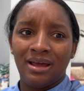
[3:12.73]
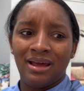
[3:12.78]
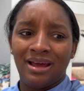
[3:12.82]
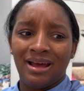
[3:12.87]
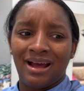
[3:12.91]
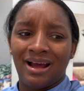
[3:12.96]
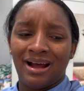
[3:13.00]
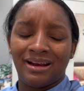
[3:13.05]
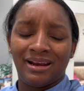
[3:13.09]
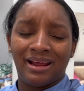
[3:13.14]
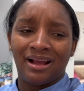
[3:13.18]

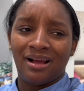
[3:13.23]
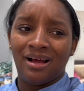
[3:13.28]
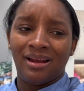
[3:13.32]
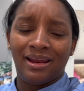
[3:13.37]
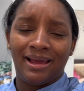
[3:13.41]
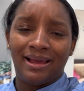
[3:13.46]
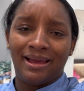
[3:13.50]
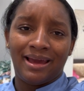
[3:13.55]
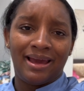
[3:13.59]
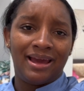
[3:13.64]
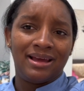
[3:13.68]
And I got
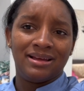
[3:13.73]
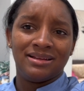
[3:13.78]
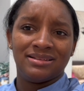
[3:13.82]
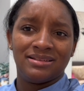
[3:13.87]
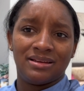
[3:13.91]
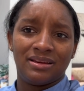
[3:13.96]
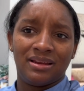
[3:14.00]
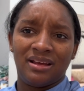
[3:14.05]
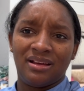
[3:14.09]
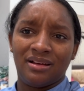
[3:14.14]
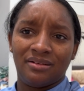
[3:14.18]
like eggs
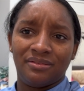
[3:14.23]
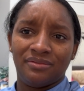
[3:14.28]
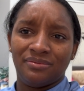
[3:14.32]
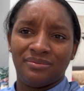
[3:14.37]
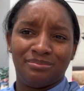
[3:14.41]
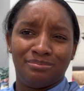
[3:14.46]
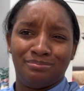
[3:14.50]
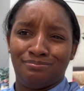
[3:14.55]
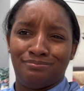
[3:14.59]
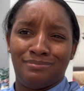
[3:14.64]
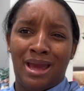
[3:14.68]
and like a
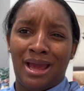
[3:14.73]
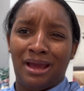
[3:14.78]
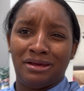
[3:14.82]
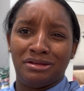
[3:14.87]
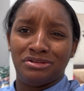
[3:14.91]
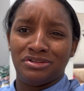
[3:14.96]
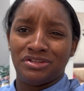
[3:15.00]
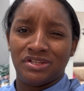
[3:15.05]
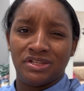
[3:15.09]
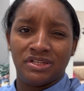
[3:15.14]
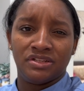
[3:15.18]
mac
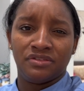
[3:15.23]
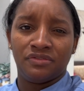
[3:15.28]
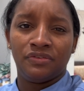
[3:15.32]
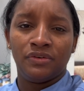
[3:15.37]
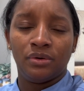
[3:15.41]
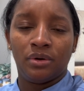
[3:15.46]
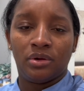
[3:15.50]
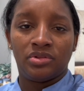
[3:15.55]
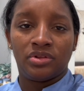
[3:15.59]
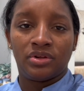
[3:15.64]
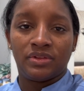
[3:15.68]
and cheese, a few
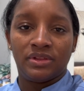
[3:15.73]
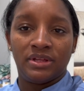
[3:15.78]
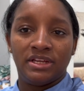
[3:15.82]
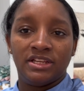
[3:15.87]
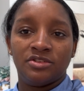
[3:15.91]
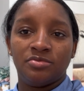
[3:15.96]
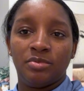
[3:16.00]
other things.